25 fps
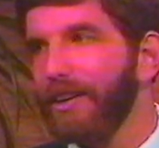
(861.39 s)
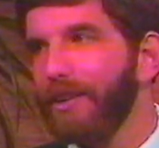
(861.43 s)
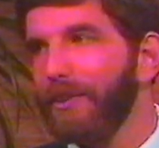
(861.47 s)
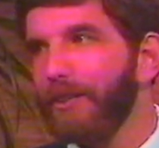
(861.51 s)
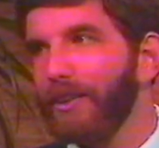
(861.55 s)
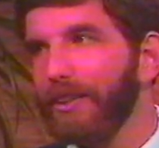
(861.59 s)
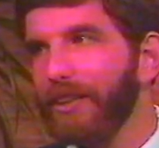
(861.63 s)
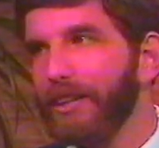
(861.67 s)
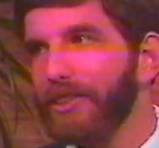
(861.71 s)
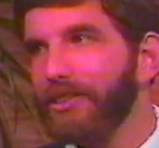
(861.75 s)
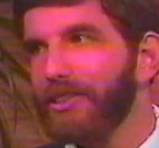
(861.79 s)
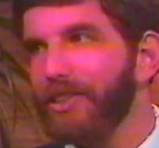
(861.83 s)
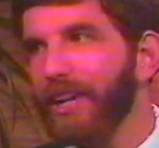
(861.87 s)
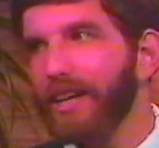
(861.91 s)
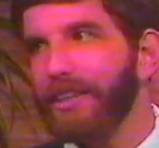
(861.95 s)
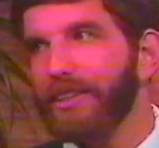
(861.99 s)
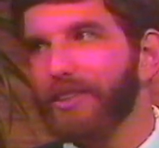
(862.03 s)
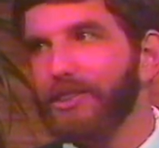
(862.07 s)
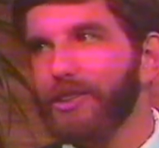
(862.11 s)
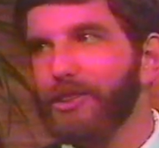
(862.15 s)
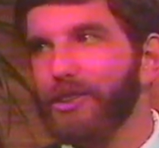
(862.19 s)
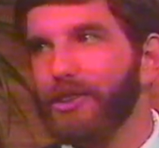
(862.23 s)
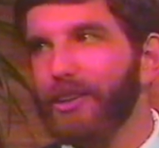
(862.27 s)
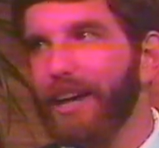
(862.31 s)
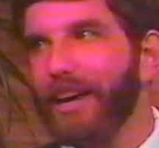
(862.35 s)
What they say
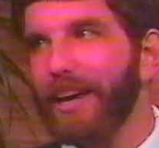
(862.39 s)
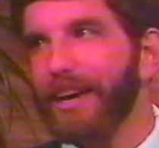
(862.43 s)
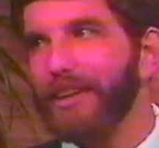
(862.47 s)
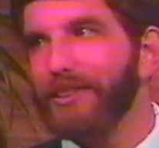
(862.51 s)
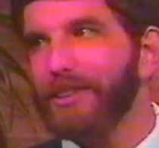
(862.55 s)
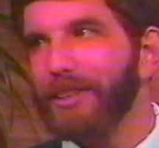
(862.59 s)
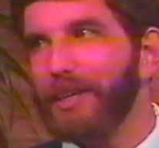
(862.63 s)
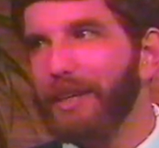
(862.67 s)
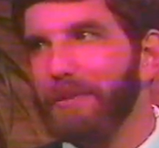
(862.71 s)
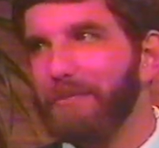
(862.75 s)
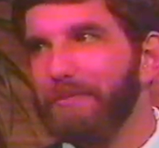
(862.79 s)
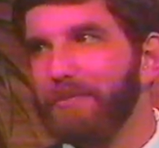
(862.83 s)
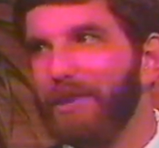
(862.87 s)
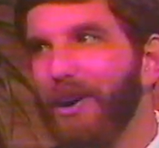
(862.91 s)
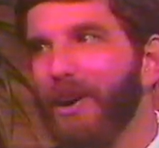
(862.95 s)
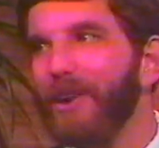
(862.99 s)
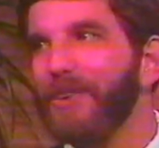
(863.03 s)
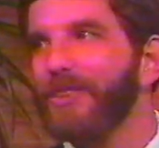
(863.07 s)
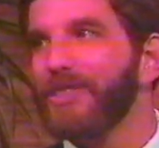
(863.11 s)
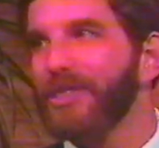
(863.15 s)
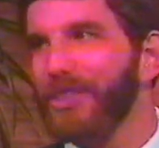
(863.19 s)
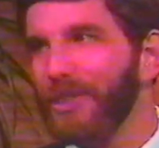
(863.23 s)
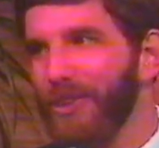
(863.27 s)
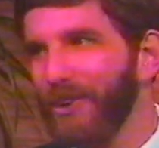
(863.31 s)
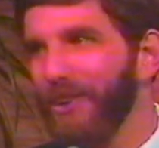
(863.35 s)
is you can't
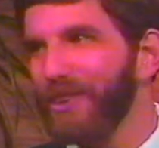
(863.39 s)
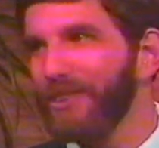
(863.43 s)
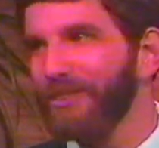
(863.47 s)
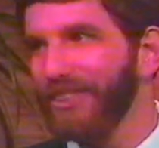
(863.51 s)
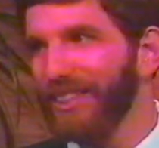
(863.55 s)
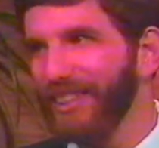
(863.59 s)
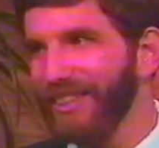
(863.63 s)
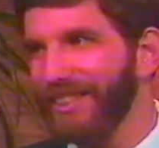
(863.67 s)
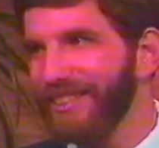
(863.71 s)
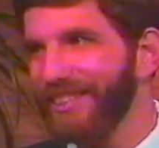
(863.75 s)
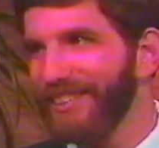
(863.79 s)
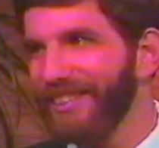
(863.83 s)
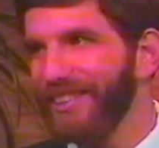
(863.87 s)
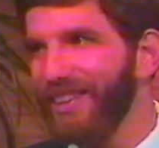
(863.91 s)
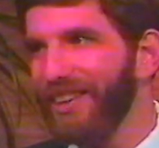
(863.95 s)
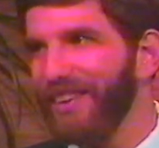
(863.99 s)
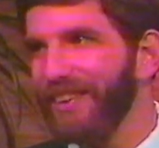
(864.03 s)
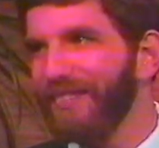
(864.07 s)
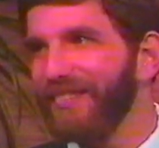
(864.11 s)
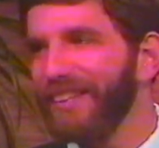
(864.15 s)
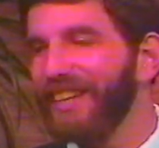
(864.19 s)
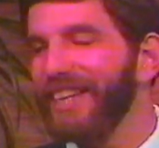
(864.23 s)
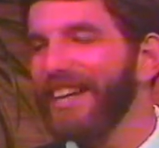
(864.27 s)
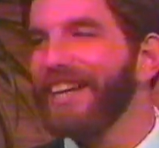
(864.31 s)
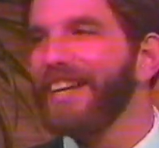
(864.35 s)
impose your religion
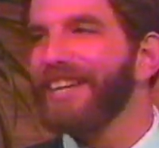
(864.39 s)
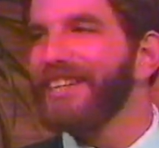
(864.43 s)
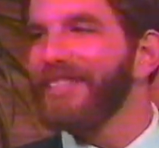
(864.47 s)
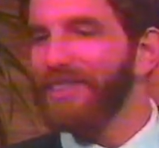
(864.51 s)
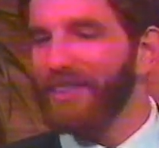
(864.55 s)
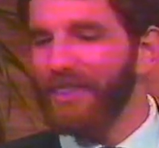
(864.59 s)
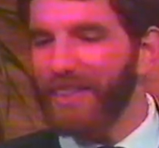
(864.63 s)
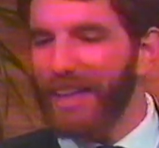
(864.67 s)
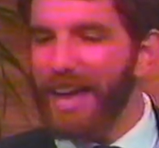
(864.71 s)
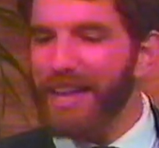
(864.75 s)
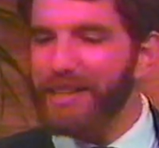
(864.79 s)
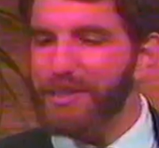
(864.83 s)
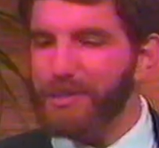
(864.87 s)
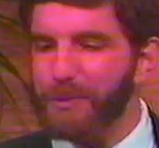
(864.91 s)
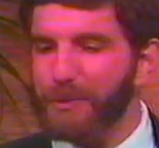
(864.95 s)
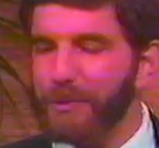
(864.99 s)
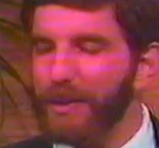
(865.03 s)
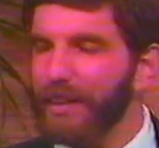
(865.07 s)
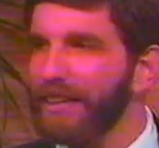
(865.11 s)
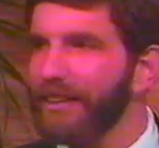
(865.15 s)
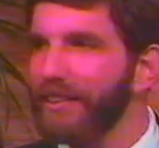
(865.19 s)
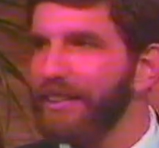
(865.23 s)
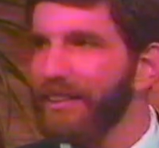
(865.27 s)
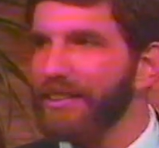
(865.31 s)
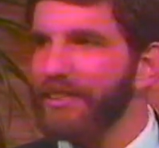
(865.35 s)
on me. So that's
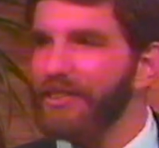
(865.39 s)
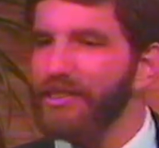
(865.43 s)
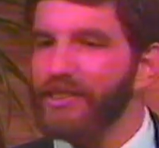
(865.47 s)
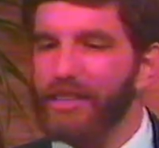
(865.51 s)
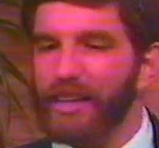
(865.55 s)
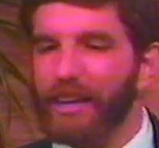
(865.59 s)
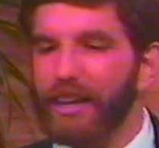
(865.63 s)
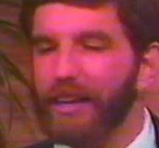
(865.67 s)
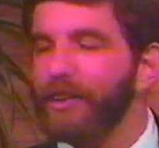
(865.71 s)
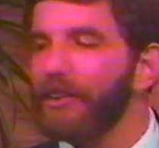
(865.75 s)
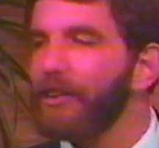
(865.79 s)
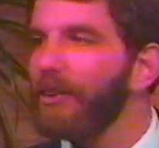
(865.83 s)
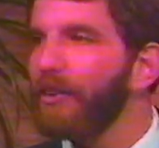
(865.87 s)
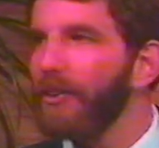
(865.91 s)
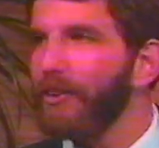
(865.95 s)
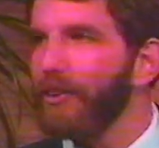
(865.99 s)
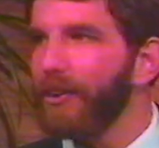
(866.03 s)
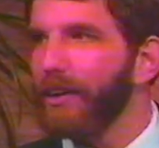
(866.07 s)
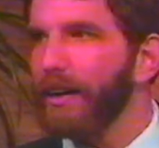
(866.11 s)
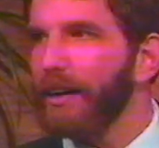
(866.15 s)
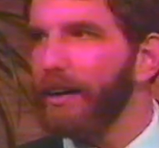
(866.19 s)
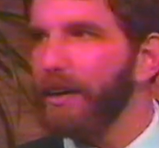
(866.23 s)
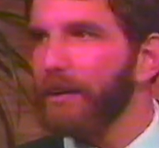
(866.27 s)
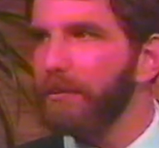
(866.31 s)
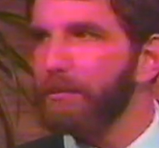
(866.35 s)
when this
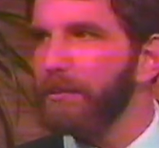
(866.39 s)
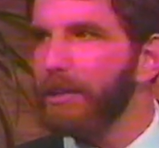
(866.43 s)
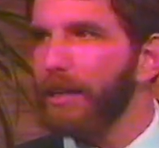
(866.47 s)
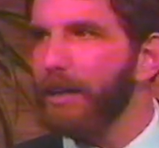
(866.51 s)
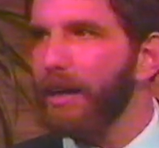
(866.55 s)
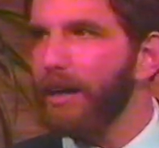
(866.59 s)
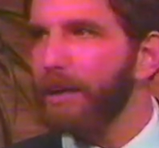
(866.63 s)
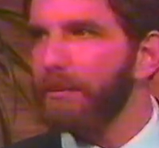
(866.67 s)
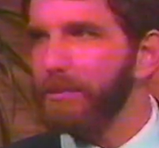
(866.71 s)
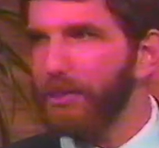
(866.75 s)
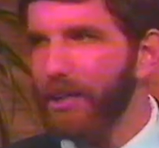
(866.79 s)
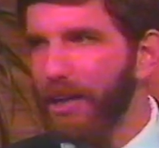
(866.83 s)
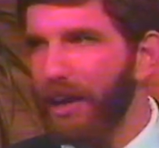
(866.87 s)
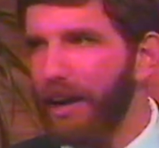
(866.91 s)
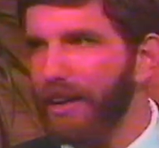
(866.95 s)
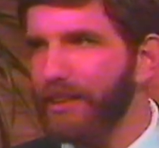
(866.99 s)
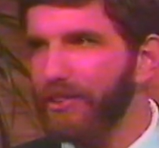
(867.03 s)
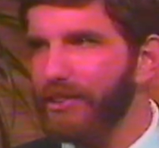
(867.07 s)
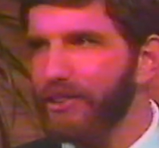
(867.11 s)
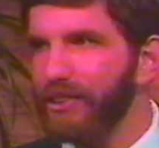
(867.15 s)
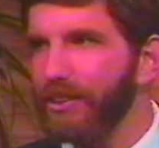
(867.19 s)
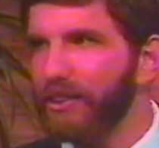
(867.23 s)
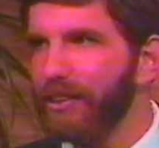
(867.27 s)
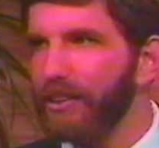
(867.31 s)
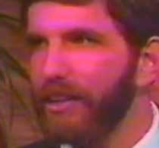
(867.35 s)
ignoring becomes
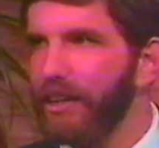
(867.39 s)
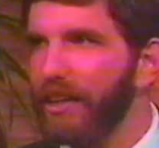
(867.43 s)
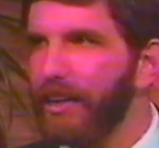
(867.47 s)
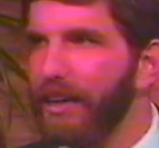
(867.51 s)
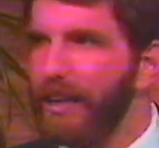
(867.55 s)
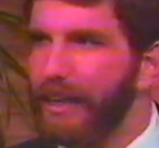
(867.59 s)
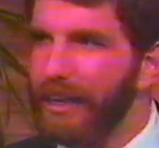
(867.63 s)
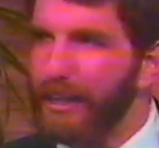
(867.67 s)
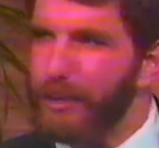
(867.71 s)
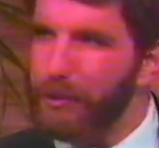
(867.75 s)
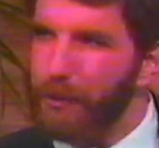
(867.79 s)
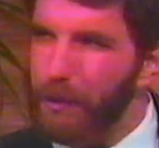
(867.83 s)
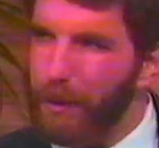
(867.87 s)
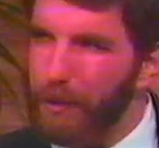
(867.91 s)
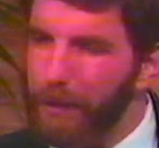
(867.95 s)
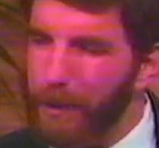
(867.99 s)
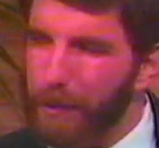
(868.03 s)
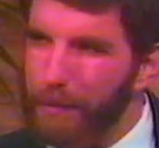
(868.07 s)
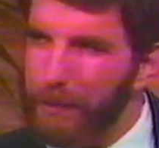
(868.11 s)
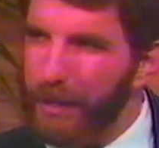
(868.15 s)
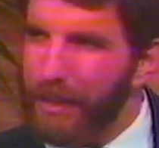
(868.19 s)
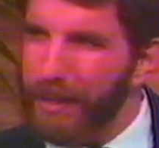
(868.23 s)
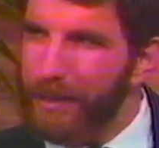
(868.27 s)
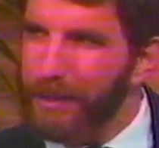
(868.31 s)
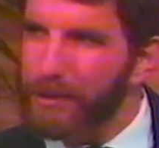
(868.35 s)
hostile, is when we
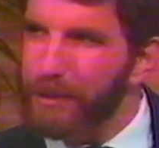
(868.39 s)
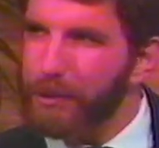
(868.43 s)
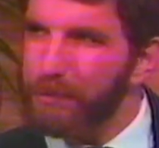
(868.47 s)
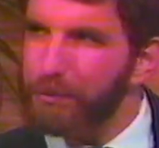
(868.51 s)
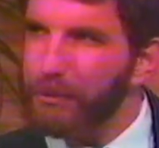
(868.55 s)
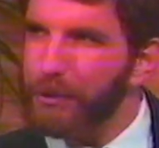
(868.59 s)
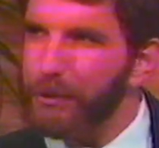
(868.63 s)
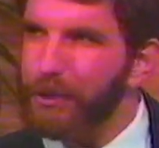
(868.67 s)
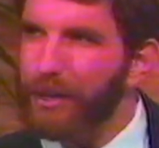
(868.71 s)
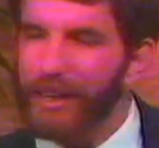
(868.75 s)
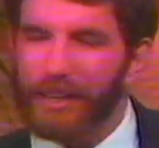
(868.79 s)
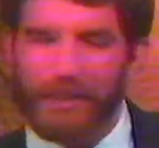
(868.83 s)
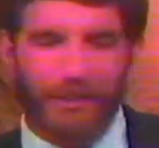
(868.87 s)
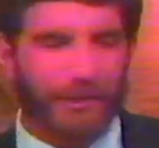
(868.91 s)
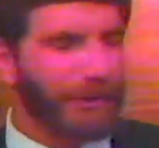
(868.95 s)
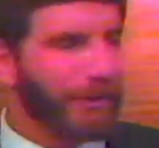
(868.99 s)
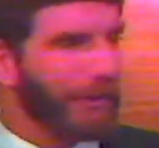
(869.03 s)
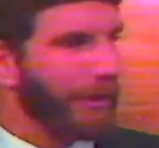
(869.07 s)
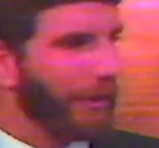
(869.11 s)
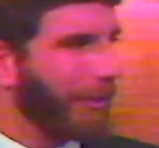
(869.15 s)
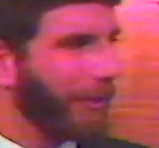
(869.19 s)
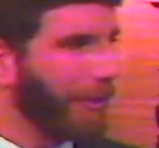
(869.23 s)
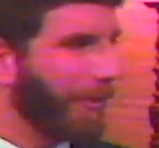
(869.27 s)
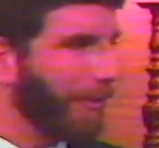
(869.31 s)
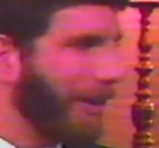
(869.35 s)
begin to press
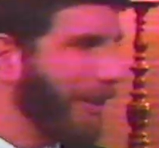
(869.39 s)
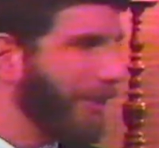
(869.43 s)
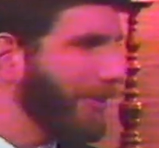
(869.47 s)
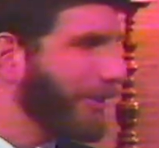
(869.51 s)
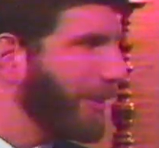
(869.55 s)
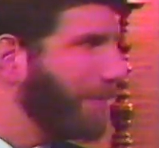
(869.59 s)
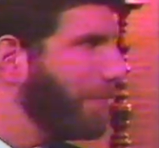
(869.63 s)
or thrust